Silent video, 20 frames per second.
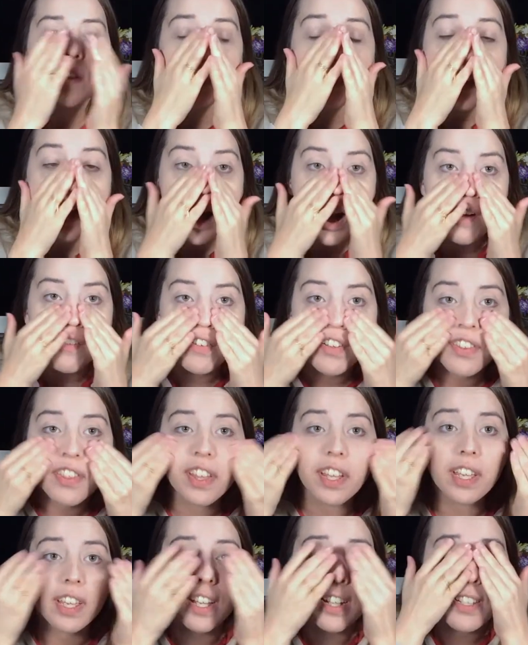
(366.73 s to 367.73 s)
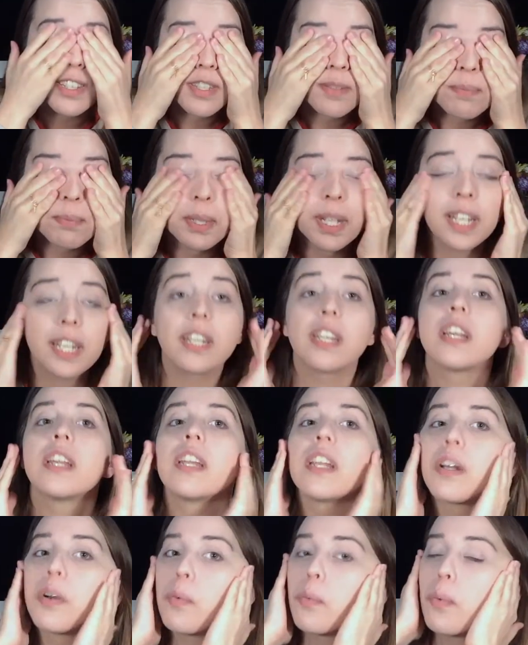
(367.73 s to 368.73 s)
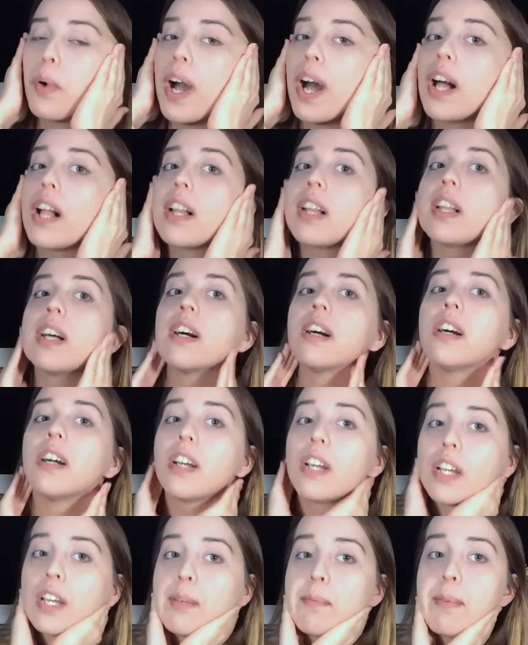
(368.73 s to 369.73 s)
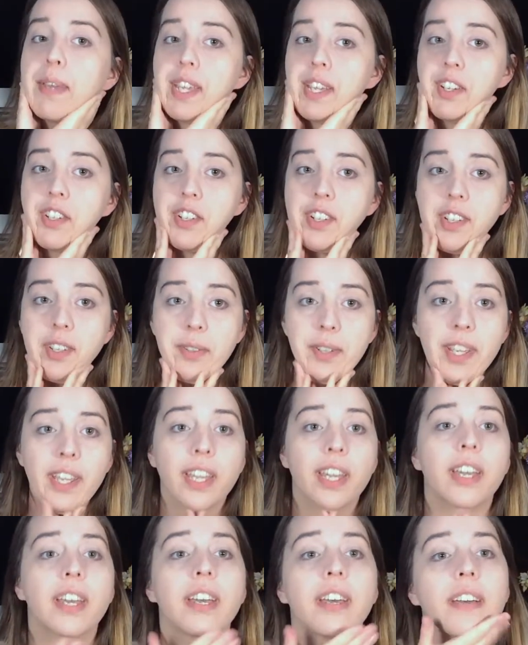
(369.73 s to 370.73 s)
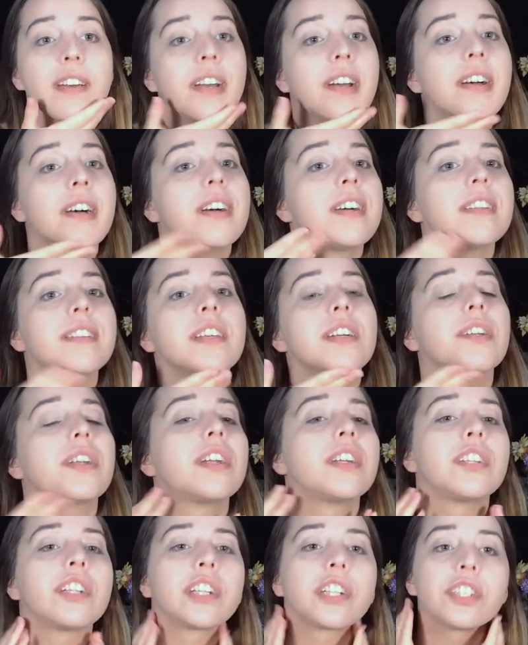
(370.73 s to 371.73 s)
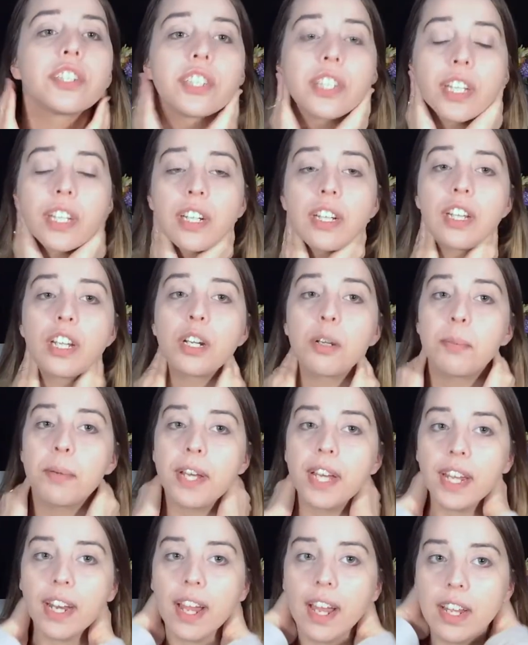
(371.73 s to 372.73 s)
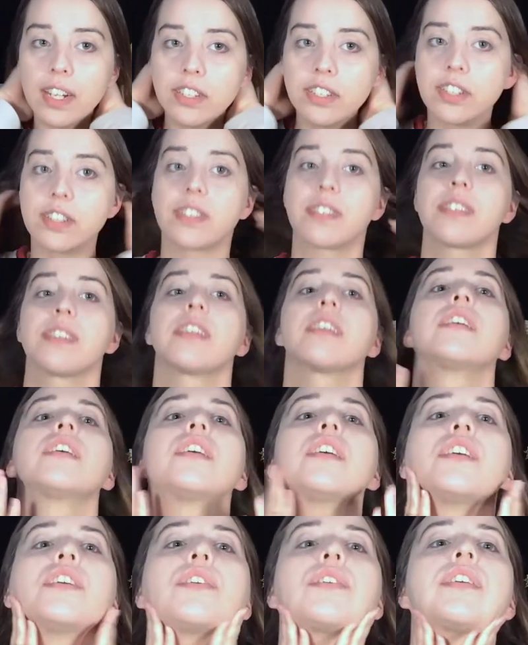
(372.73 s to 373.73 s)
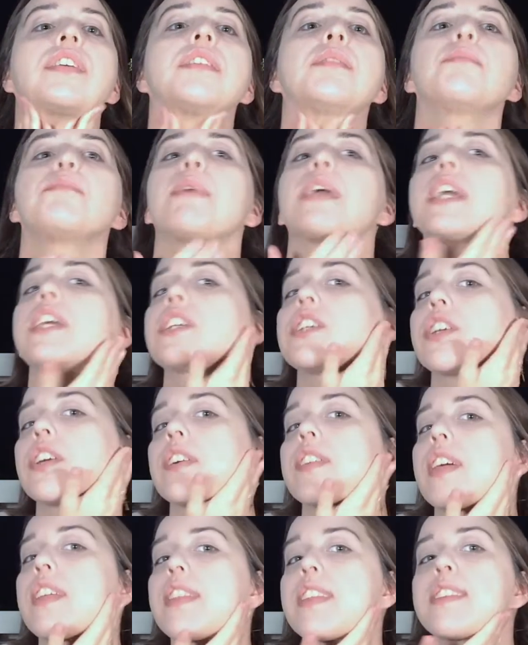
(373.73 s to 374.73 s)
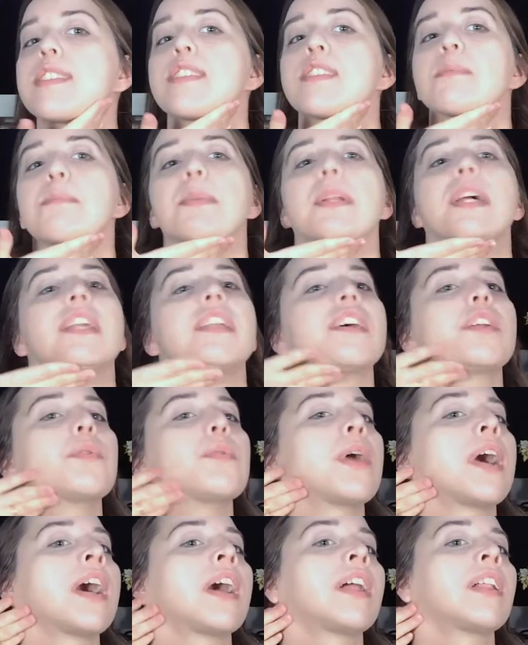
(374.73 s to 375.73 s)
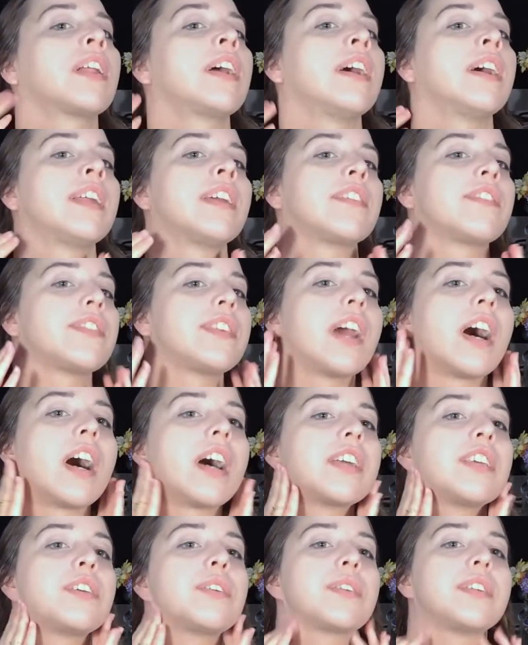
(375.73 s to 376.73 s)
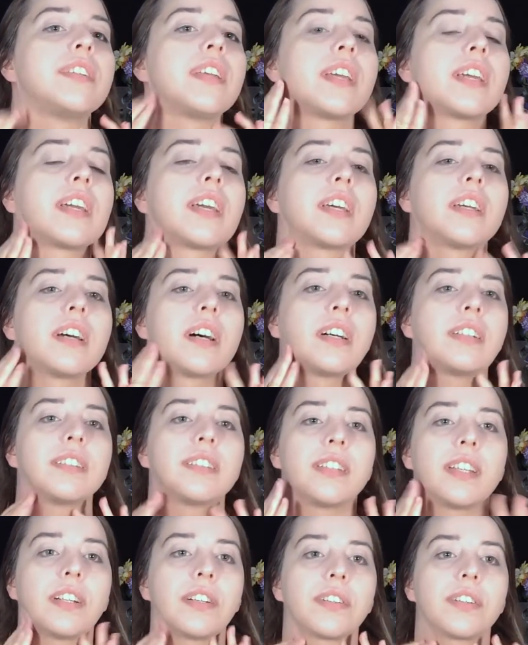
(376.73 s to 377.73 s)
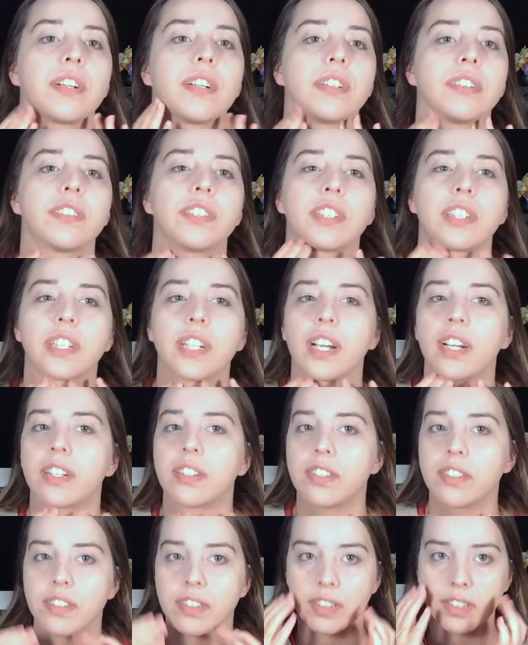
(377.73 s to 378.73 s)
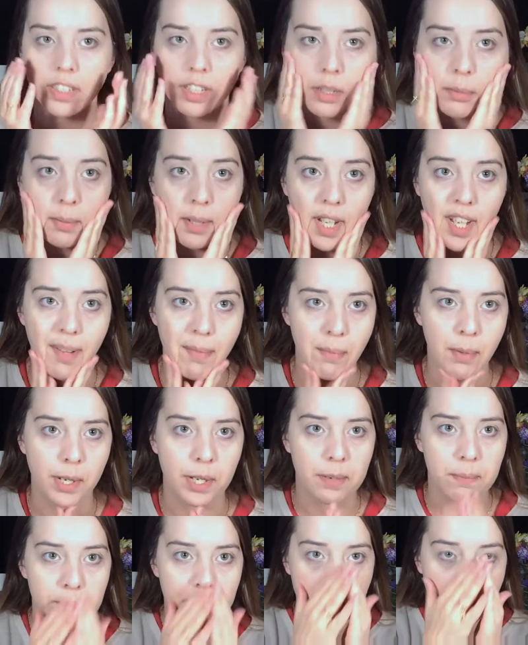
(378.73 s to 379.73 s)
So that everything gets blended well, and make sure you take it down under your chin a little bit and just, you can make sure that this is blended well, and if not, you could take it down onto your neck just a little bit, but